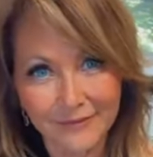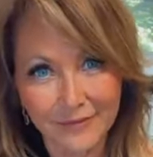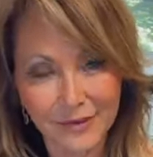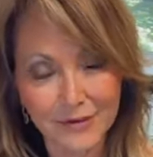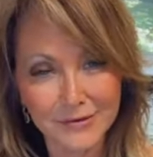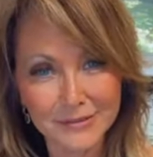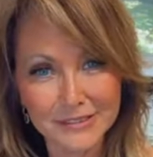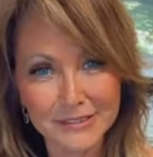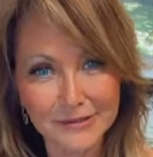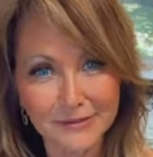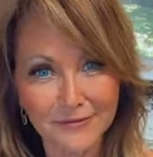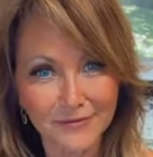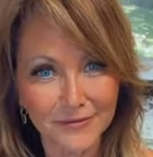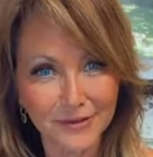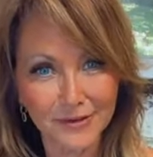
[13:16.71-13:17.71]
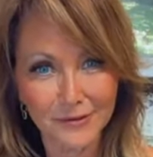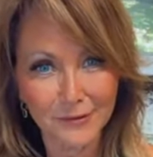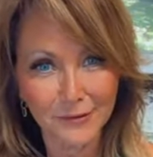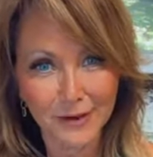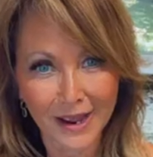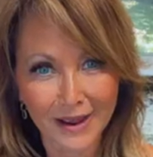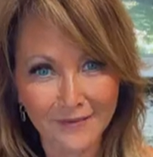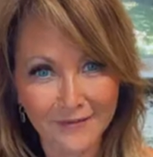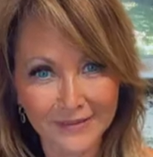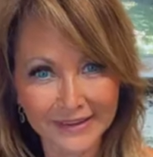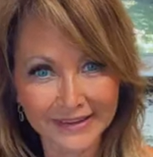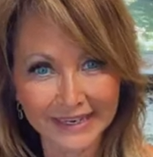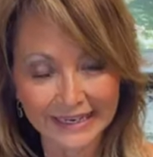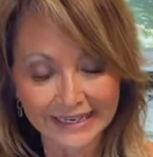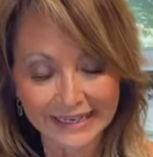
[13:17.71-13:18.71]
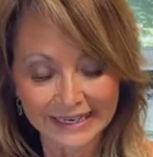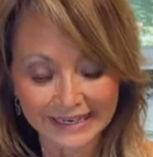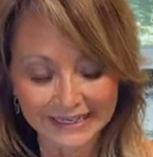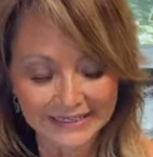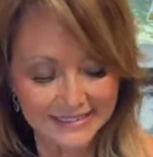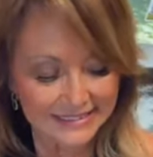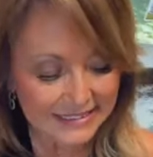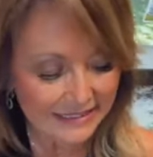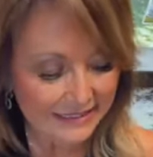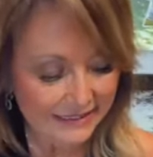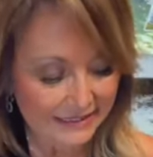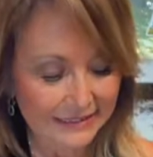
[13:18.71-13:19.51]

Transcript: For those of you who have little kids,